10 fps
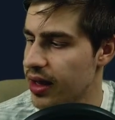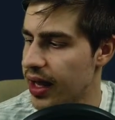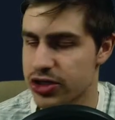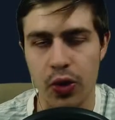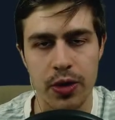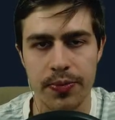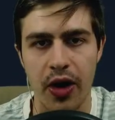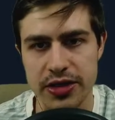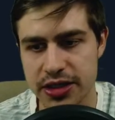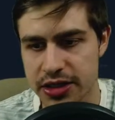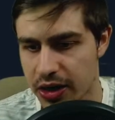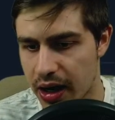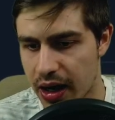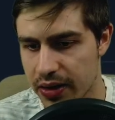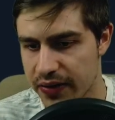It's quarter past, so
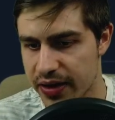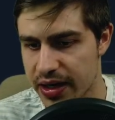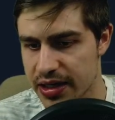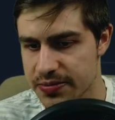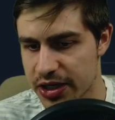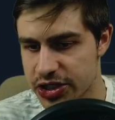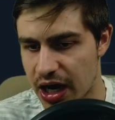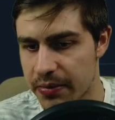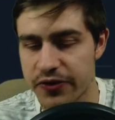I'll give it as much time.